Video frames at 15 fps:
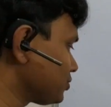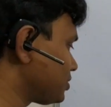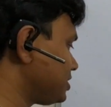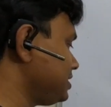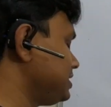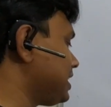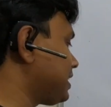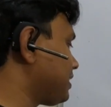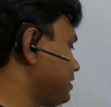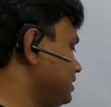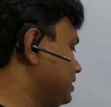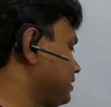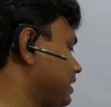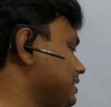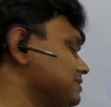so
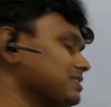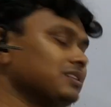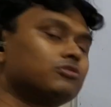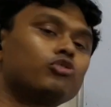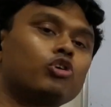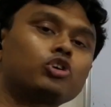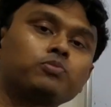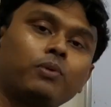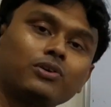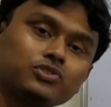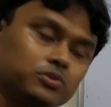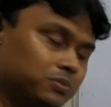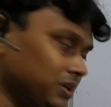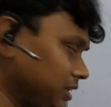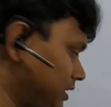directly Claisen not
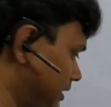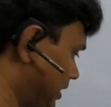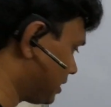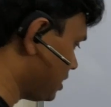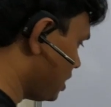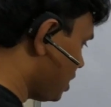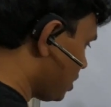possible here.